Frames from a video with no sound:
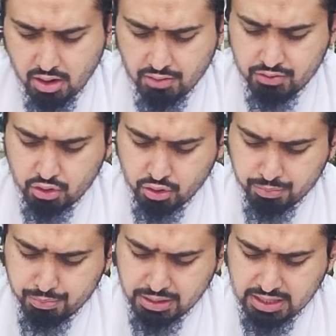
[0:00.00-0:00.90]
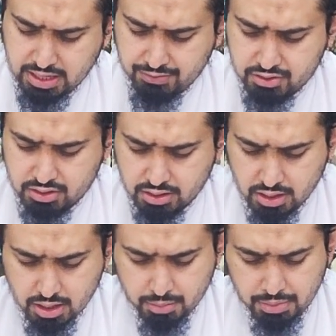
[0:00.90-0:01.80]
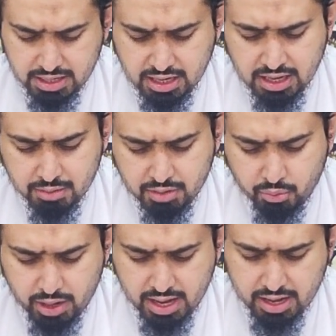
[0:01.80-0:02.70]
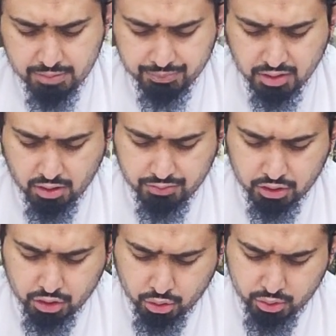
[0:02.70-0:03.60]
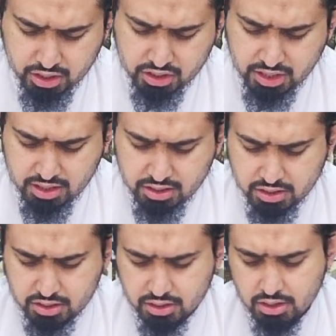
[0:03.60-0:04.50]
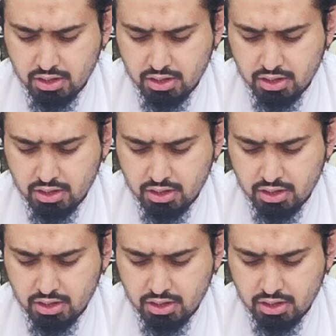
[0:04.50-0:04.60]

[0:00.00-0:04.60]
of corrupt beliefs, making him aware of the glorious status